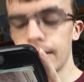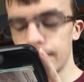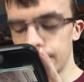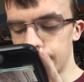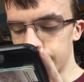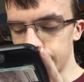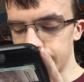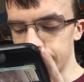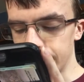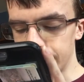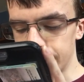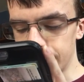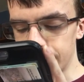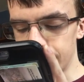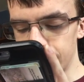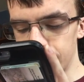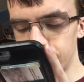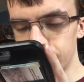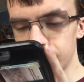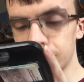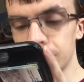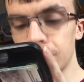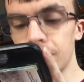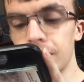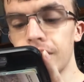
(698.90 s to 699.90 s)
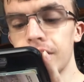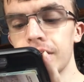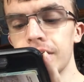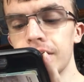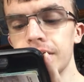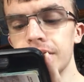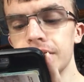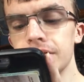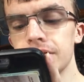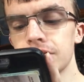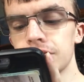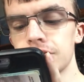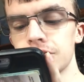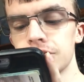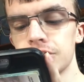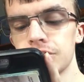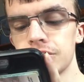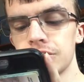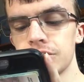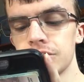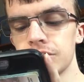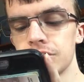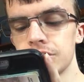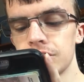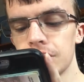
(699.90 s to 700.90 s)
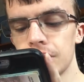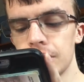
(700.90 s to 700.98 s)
Okay, old haunts.